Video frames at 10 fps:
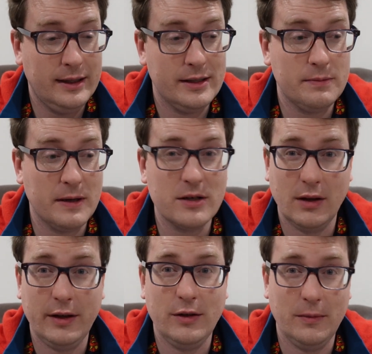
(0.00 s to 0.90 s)

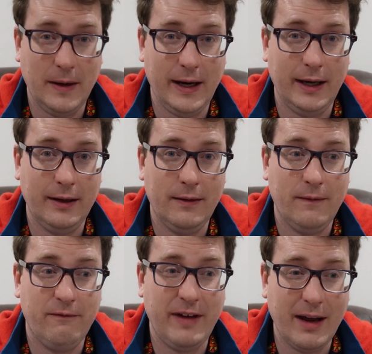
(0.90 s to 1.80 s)
especially to my
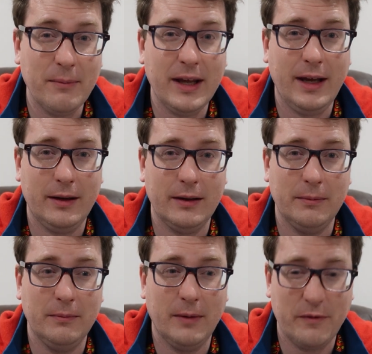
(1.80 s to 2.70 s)
family and
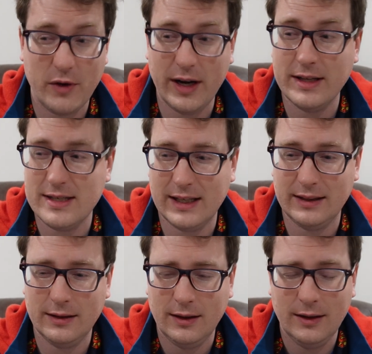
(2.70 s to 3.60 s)
my friends and
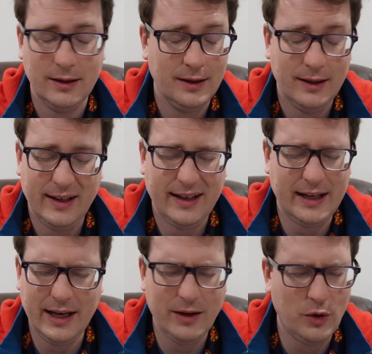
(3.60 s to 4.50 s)

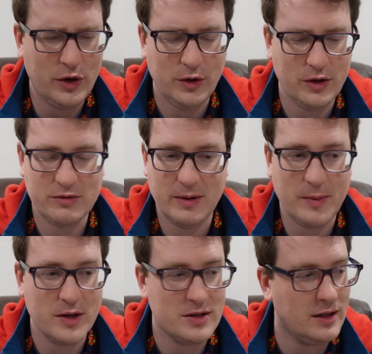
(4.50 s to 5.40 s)
anyone who knows me
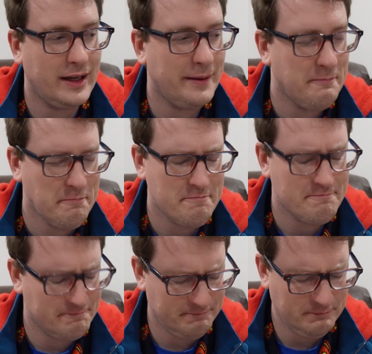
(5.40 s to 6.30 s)
personally,
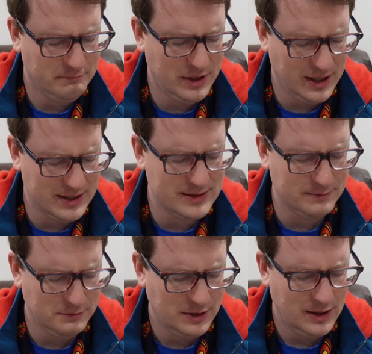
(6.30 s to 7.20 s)

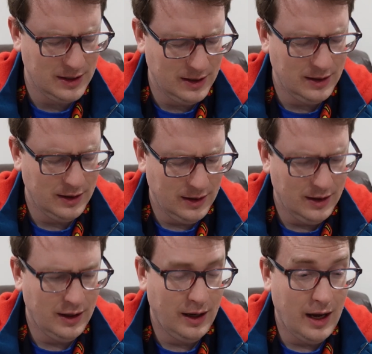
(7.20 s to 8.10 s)
because
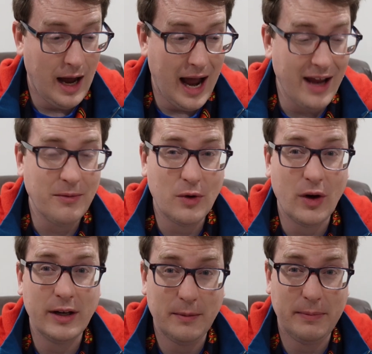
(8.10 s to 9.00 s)
I am
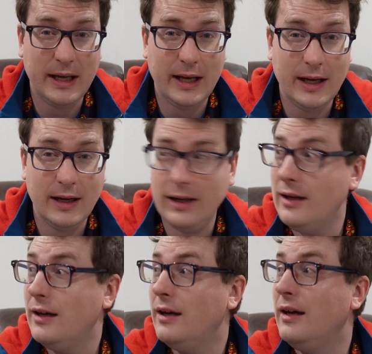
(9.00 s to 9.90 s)
going to be
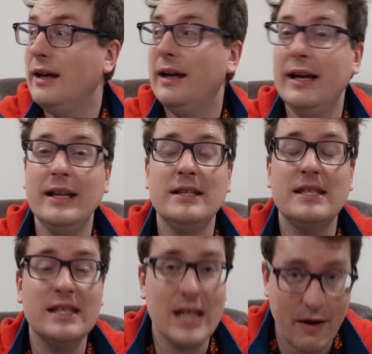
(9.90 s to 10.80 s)

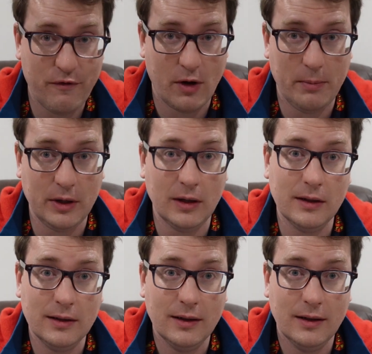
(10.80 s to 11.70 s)
insufferable